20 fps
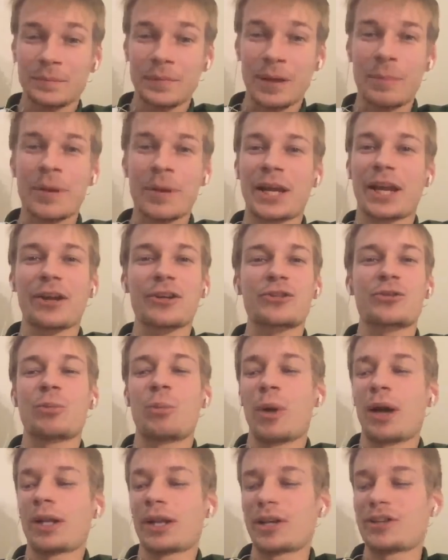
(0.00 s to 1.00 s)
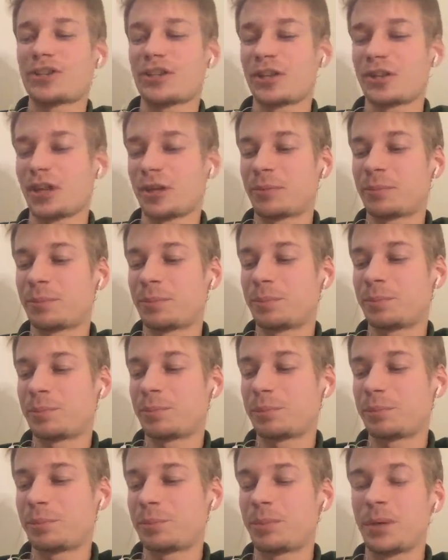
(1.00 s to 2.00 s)
Because when I see that
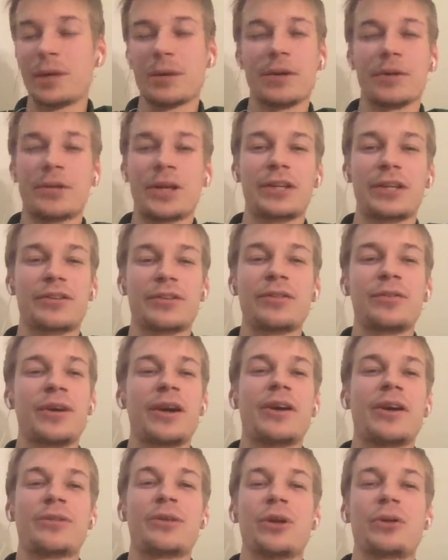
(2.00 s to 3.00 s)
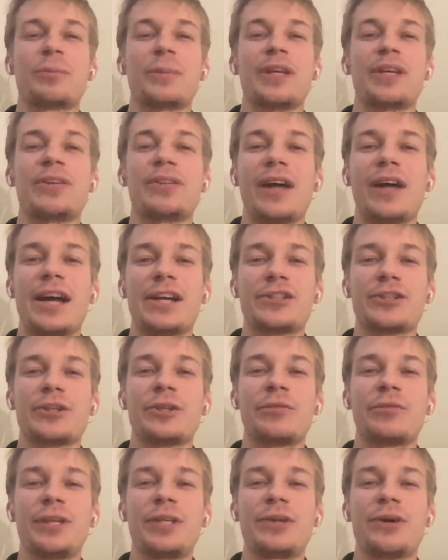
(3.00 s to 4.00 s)
there are not many likes on
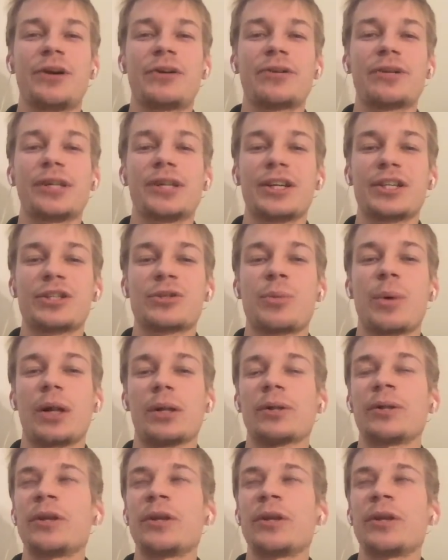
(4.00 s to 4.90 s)
a video, I realize, well,